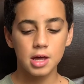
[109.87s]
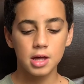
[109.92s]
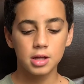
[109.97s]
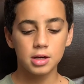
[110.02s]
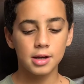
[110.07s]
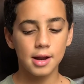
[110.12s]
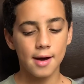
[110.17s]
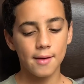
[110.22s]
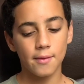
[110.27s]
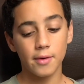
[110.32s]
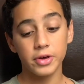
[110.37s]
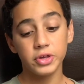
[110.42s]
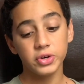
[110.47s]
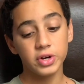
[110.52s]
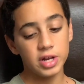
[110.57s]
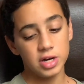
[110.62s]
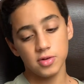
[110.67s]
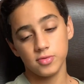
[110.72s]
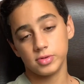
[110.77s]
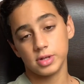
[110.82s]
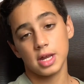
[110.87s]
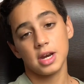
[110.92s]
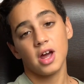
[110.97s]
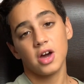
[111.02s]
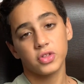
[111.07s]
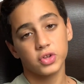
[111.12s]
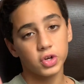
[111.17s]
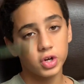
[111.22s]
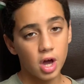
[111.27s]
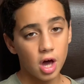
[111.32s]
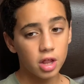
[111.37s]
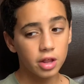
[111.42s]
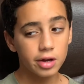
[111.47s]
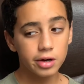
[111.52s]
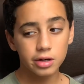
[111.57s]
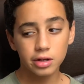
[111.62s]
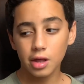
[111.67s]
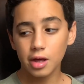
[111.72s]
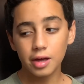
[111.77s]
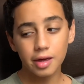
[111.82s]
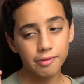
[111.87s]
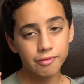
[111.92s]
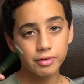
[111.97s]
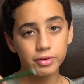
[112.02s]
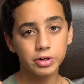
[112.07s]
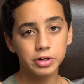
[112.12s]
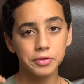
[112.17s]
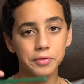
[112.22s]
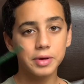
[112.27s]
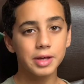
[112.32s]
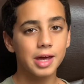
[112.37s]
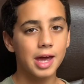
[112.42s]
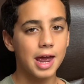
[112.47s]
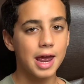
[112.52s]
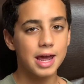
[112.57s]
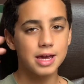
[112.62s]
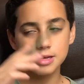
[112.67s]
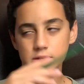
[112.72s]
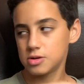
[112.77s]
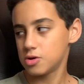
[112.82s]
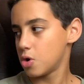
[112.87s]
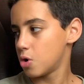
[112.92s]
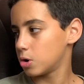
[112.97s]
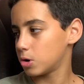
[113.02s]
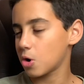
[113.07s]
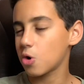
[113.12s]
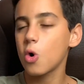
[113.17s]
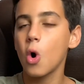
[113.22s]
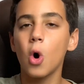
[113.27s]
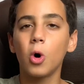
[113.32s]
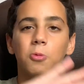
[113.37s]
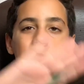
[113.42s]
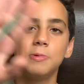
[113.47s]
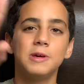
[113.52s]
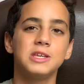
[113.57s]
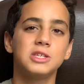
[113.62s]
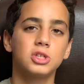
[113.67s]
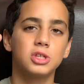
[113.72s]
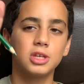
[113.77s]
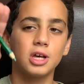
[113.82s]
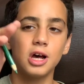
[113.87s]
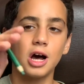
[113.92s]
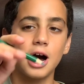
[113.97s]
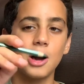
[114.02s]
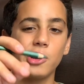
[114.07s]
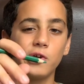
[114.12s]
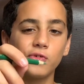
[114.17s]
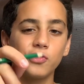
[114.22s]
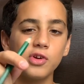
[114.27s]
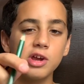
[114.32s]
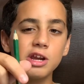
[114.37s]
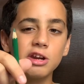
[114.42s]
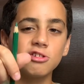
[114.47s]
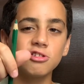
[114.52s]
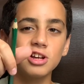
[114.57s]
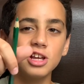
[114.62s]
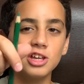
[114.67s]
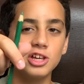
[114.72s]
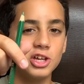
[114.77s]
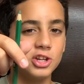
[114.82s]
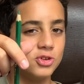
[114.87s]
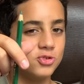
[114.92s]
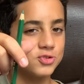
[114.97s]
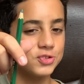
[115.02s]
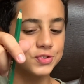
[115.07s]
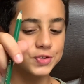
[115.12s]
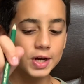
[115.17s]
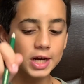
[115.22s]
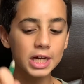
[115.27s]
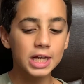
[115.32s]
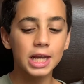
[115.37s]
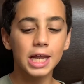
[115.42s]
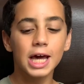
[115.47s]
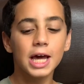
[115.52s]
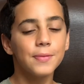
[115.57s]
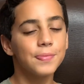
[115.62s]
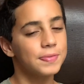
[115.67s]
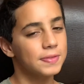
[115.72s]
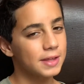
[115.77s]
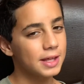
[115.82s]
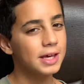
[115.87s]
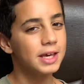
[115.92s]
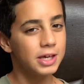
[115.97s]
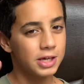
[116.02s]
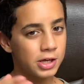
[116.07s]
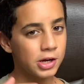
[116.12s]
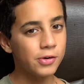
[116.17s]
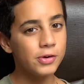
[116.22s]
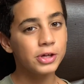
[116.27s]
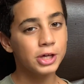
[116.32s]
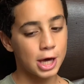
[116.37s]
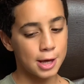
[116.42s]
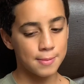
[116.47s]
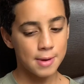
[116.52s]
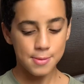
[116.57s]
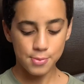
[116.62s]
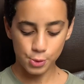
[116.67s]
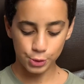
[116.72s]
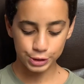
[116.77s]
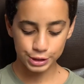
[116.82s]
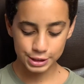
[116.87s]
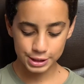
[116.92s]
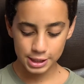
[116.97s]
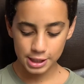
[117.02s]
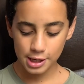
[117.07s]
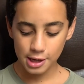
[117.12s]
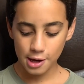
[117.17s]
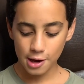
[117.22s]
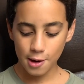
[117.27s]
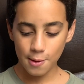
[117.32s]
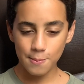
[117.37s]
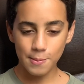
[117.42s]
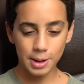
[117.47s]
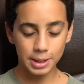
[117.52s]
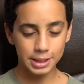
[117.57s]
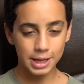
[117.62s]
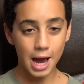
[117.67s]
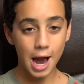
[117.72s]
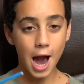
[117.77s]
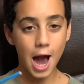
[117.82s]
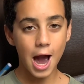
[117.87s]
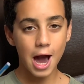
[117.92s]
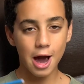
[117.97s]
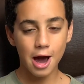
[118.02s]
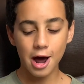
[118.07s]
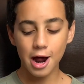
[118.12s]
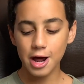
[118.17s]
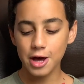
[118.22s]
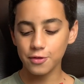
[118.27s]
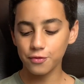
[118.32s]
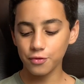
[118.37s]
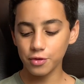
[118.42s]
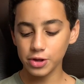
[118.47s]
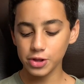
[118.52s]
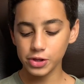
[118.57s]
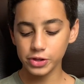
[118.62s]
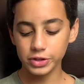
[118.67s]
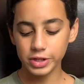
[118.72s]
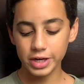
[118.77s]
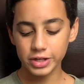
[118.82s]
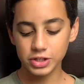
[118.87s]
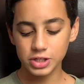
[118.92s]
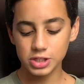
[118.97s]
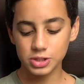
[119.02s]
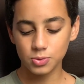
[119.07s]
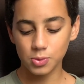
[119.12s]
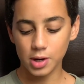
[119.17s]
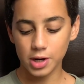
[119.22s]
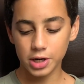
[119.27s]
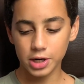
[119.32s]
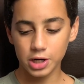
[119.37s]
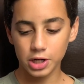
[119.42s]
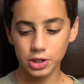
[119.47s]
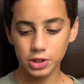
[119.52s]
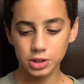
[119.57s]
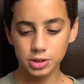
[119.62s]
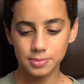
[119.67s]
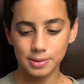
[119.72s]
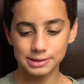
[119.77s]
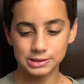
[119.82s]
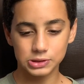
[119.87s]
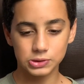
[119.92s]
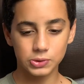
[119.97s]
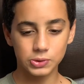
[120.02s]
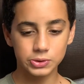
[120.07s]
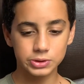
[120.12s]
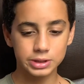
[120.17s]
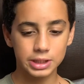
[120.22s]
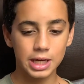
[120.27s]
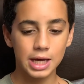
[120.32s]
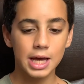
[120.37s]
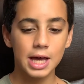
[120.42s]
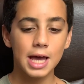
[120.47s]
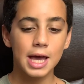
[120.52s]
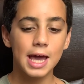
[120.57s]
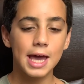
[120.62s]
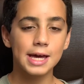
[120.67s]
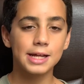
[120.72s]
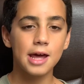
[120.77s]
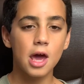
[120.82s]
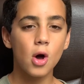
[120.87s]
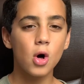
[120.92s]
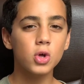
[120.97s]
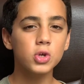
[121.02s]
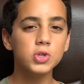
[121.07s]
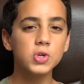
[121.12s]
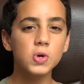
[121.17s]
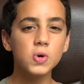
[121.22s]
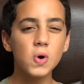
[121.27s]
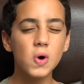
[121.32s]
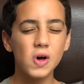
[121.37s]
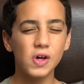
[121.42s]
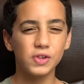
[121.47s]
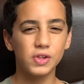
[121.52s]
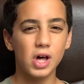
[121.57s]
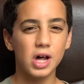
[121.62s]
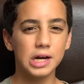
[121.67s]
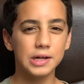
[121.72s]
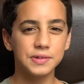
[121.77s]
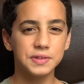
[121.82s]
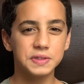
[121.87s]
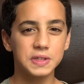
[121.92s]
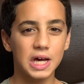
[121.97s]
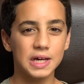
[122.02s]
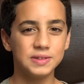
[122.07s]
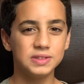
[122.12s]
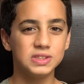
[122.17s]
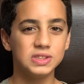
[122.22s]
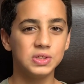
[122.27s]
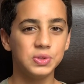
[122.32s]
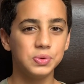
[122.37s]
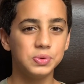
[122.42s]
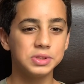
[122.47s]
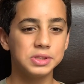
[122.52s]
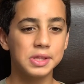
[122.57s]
Now you can use any other color, like if you're doing a whole piece out of greenery, you can use green. You know, you get my point. But yeah, I really like these watercolor pencils, and I also a lot of the times use